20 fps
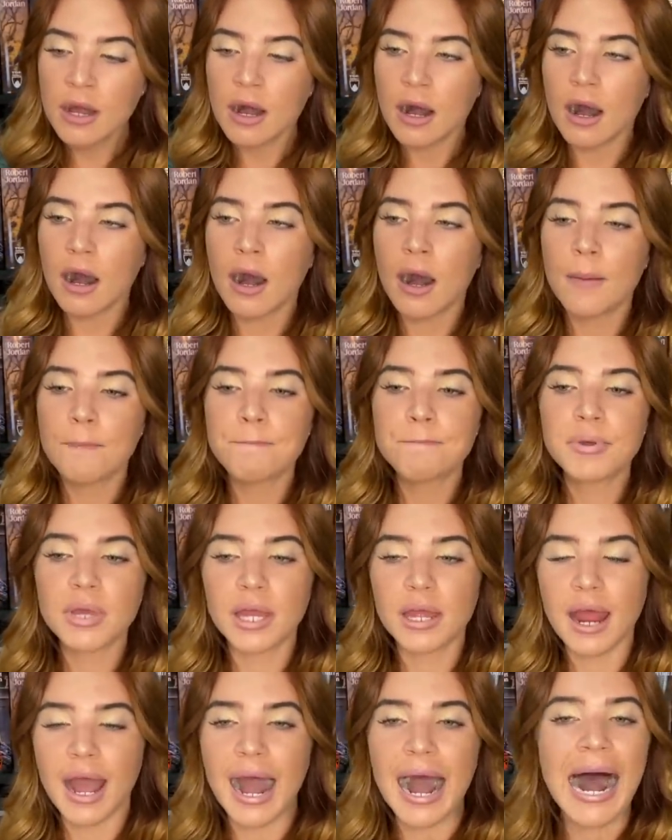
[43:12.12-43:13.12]
Um,
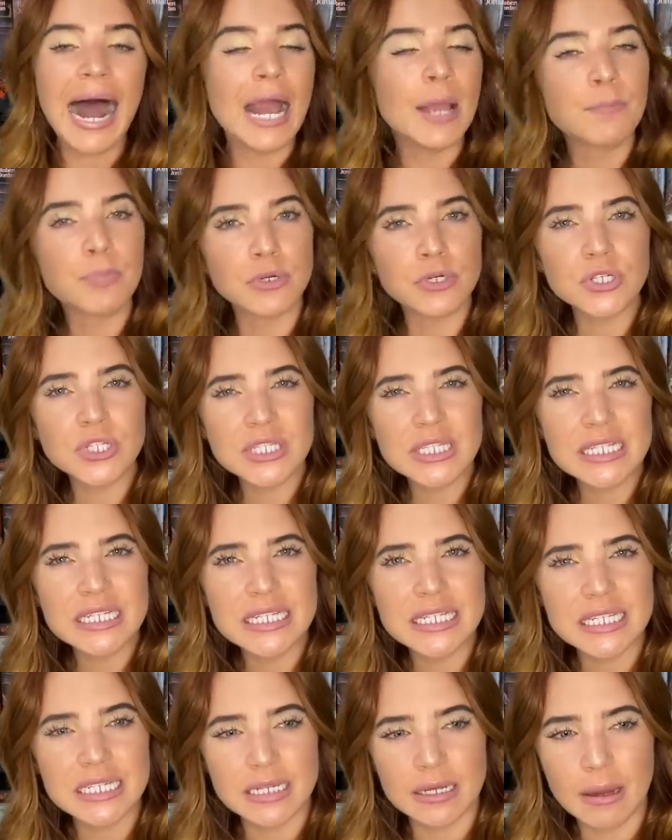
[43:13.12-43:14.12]
but I personally
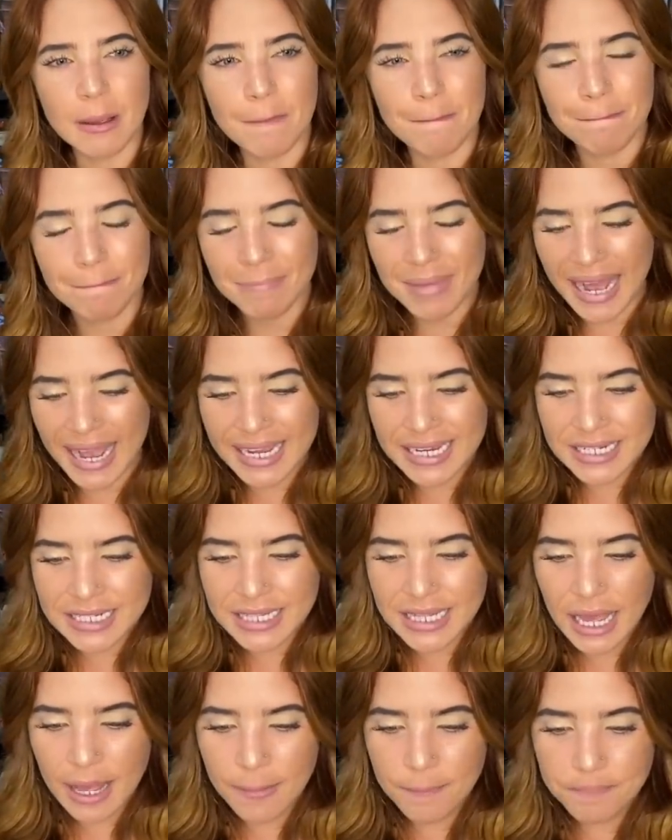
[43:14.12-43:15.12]
didn't mind
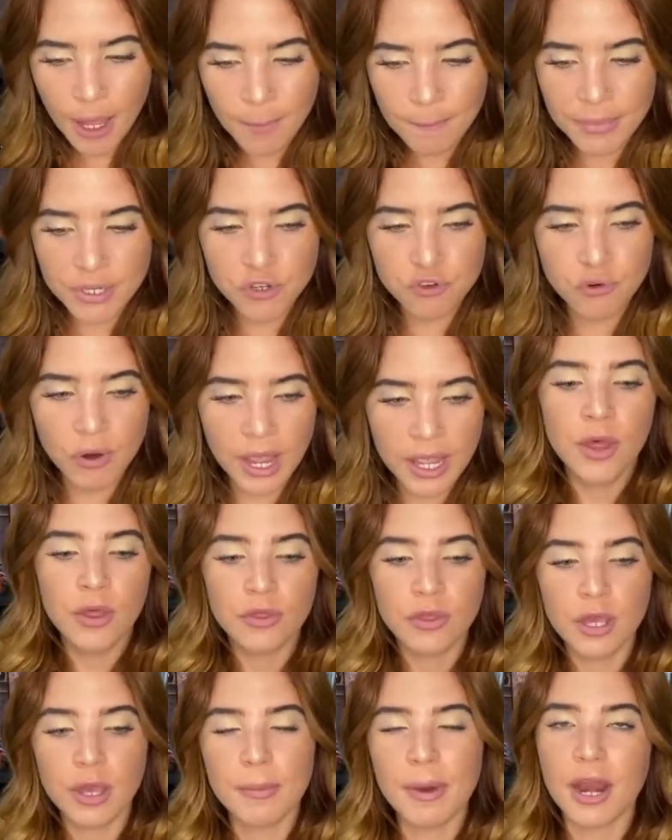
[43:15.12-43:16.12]
them, but trying to
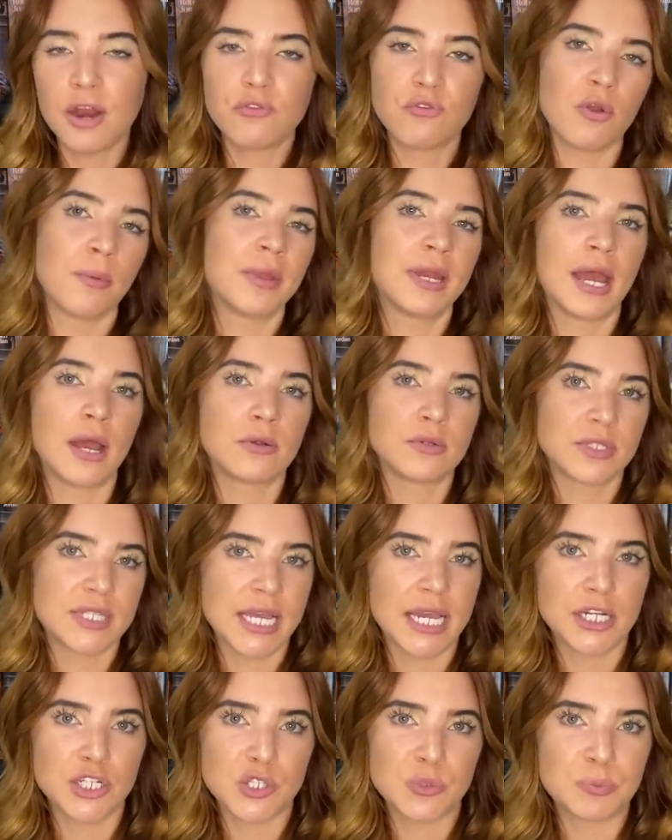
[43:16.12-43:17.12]
think about it from an
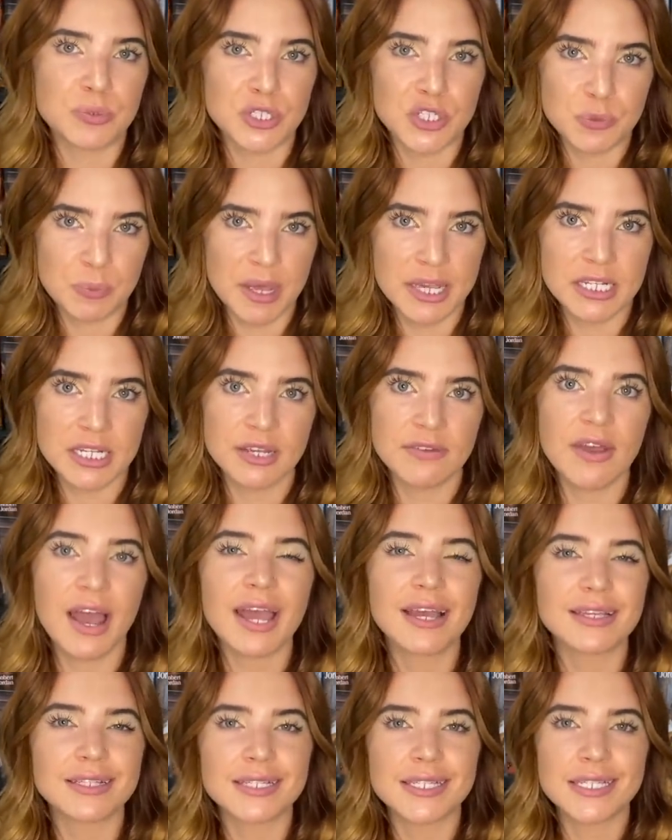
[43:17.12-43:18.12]
outsider's perspective, I
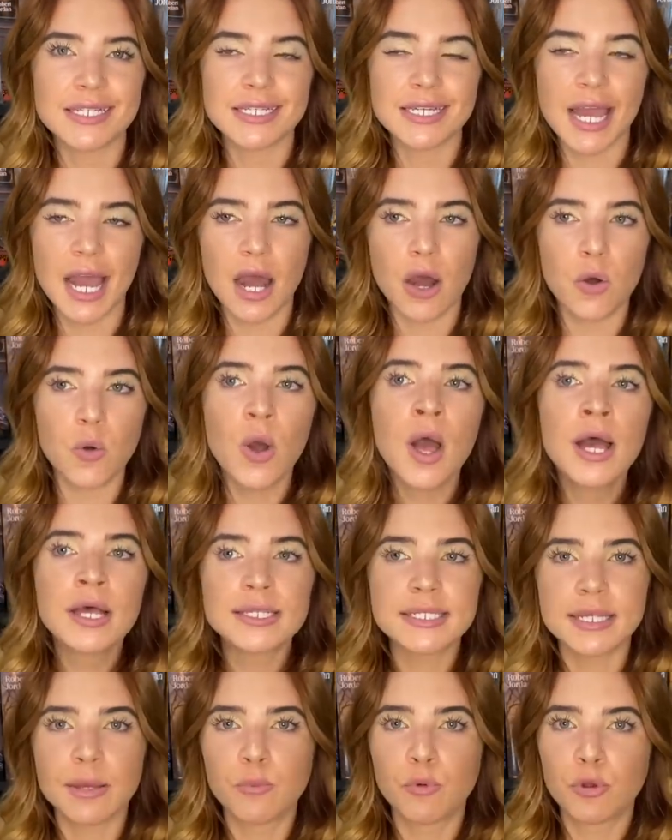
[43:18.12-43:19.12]
can see how
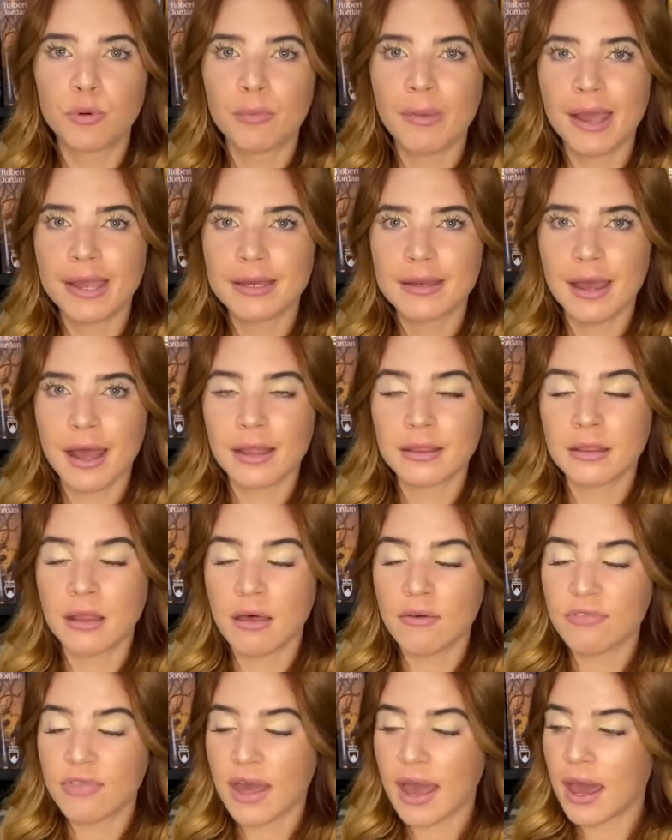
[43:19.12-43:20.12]
someone might not
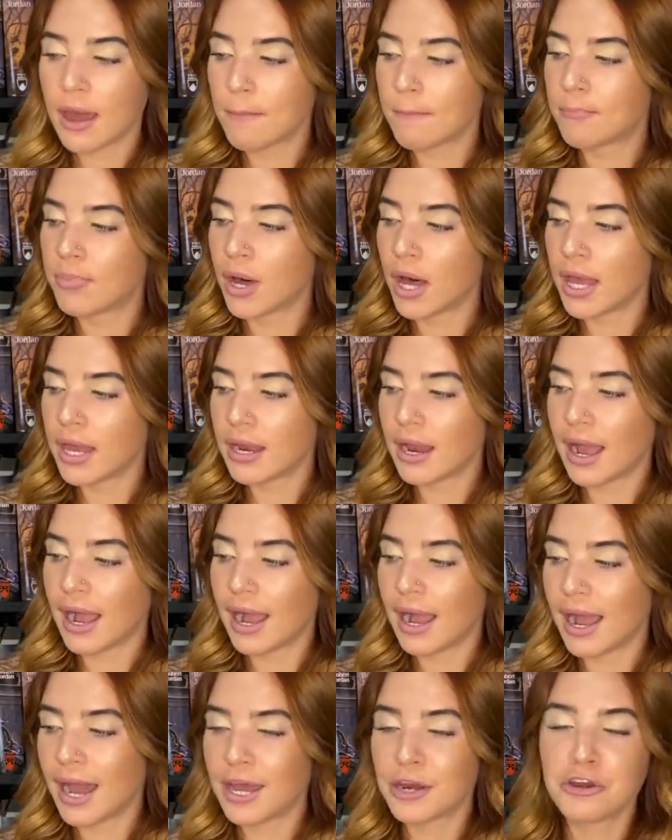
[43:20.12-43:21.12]
love that. But
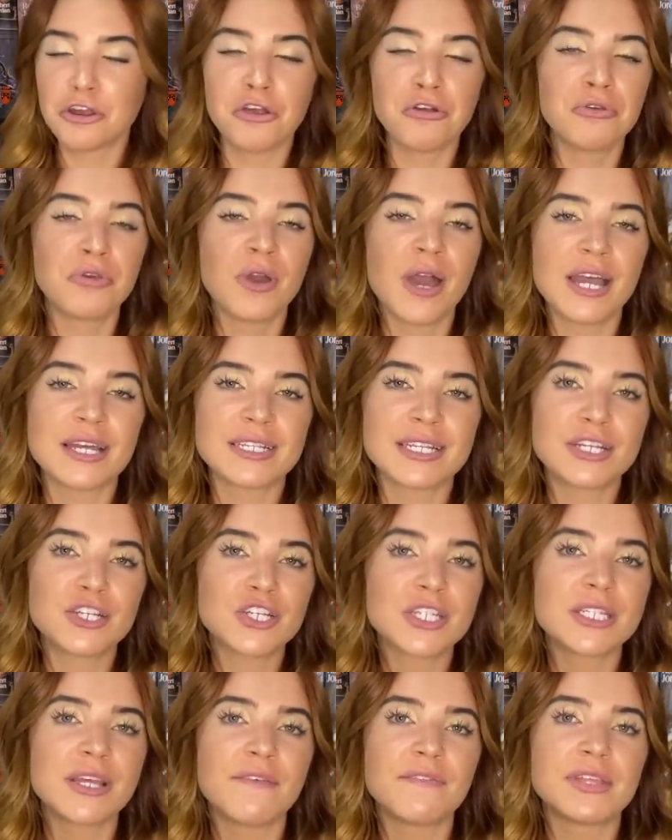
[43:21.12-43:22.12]
I don't know, you guys, I
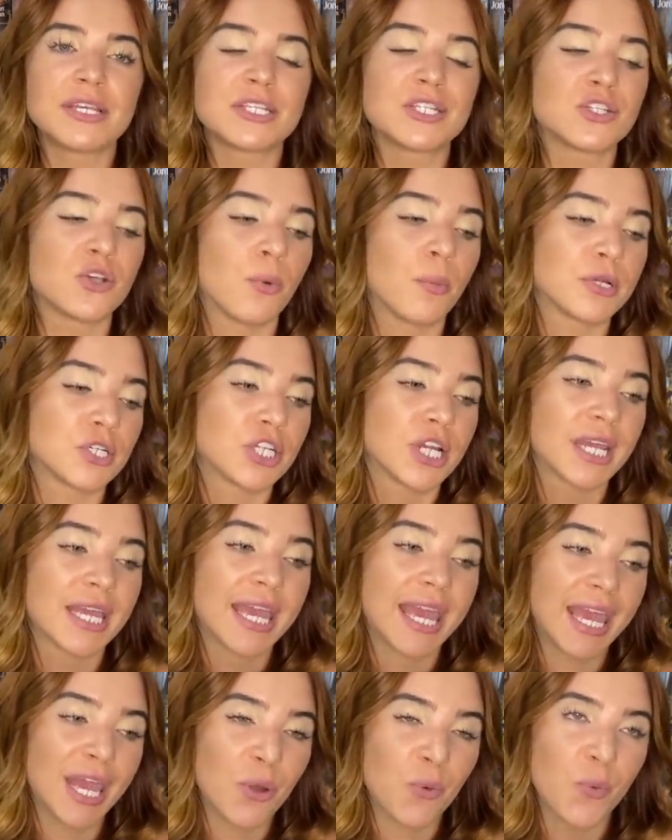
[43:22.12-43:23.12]
just love this so much. And I
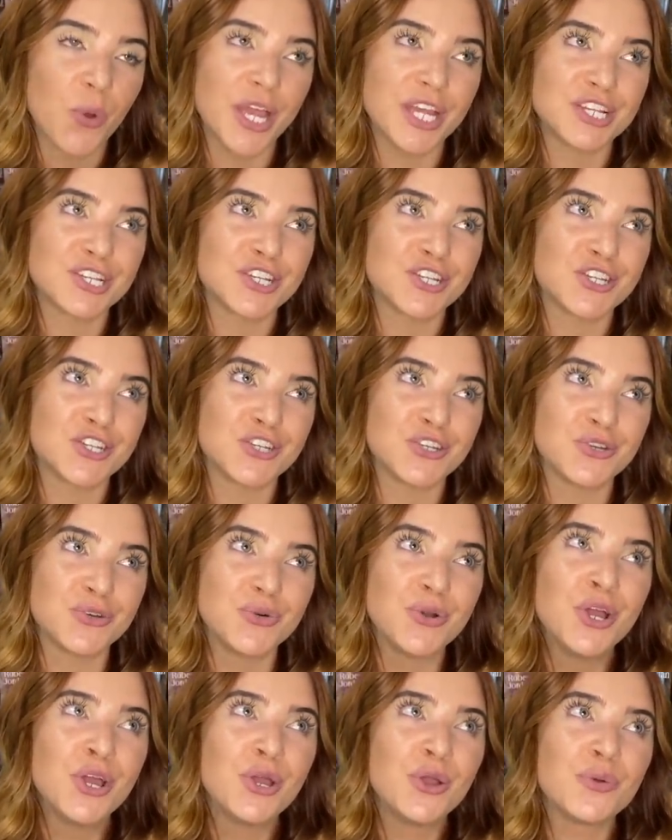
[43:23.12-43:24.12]
can't wait
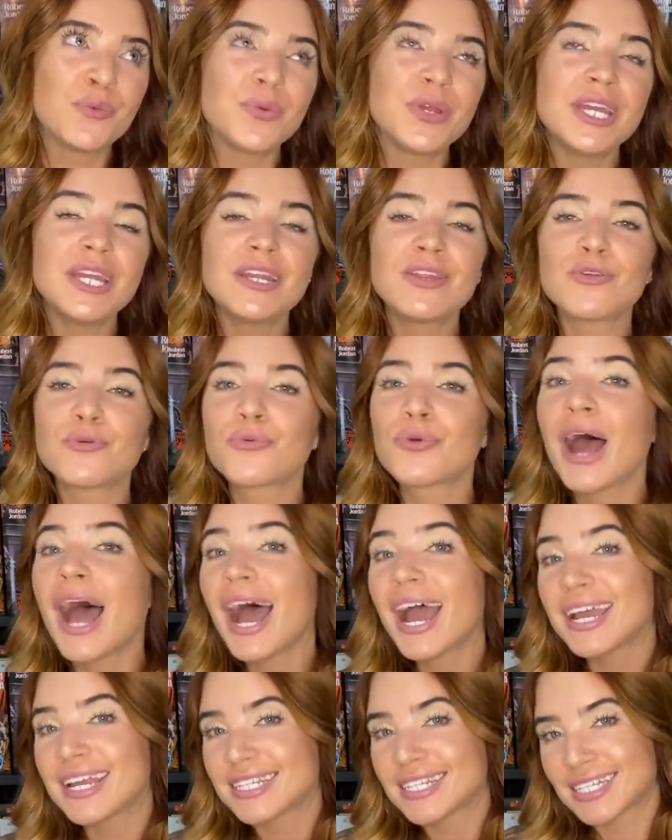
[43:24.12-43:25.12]
to read The
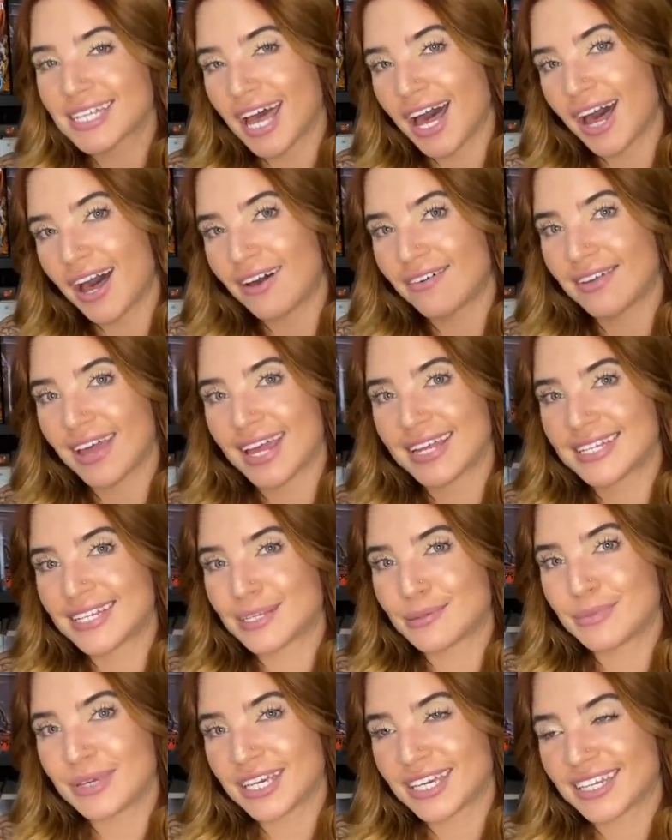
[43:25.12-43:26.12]
Rise of
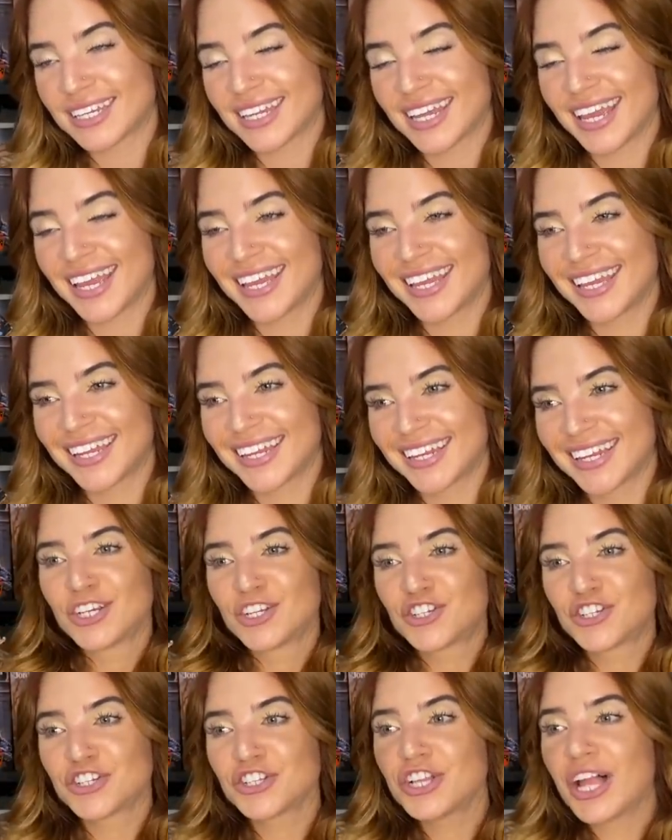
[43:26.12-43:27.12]
Endymion in
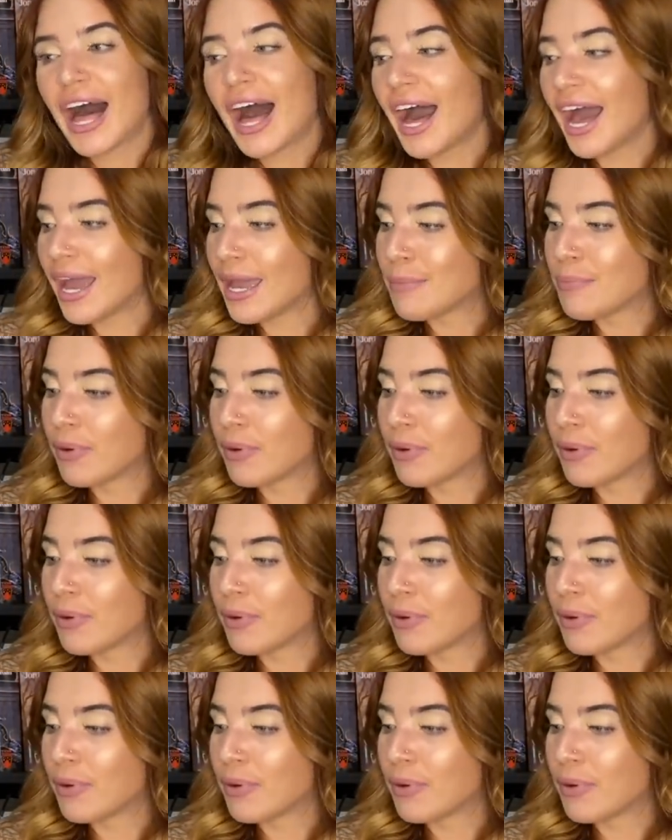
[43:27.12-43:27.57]
July.